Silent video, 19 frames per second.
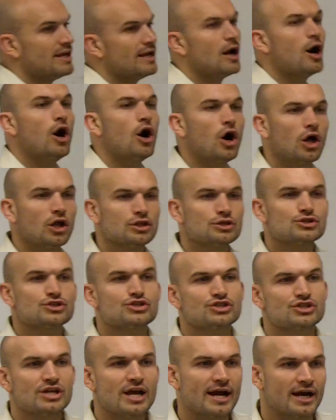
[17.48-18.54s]
do they all
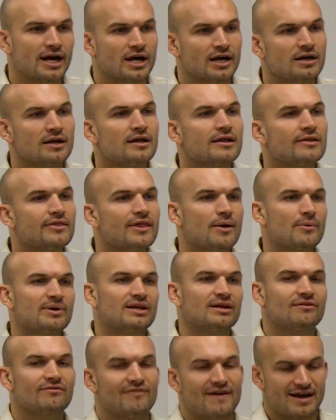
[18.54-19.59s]
share that we
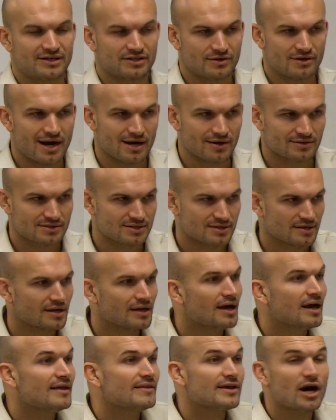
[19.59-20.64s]
can factor out.
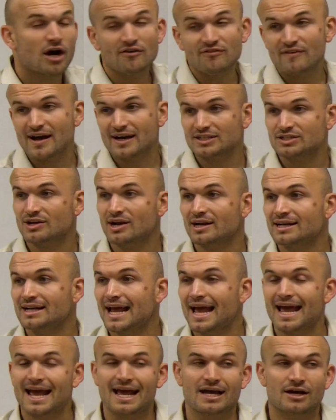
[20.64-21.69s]
They all factor out an
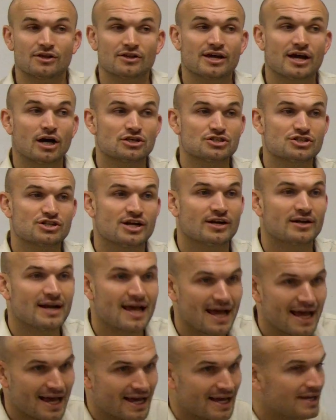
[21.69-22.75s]
A, or they all share an
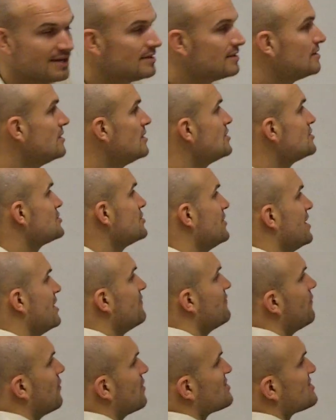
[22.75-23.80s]
A. So
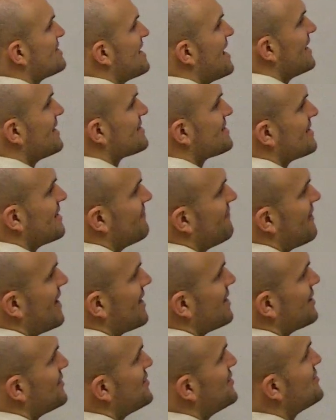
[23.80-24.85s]
therefore, Zan is going to
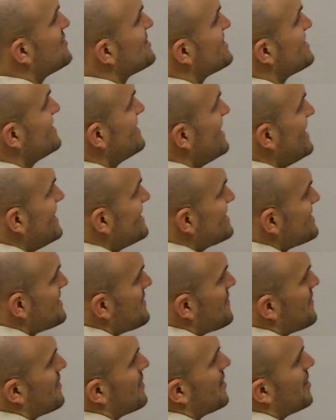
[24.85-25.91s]
find a new seat